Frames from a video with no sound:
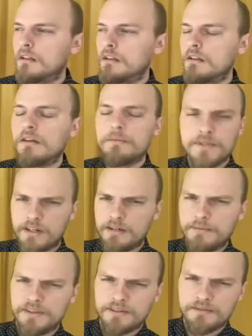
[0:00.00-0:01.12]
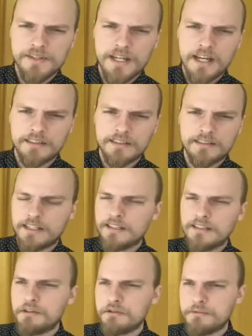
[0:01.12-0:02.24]
Oh, I'm sorry, Mythos. I
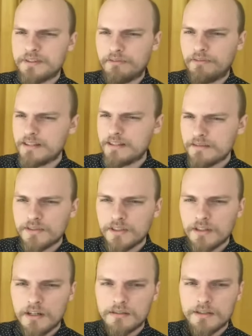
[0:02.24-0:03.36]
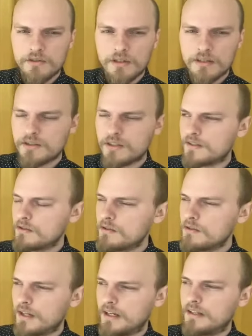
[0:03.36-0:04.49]
didn't know it was offensive to call astrology a
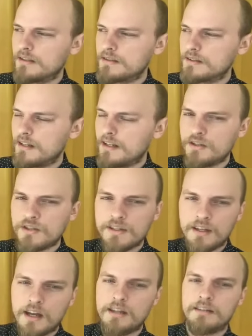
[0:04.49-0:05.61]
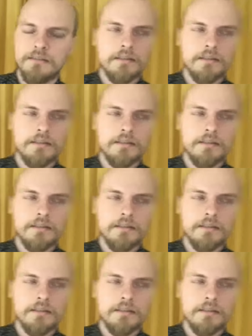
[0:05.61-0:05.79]
pseudoscience. I just thought,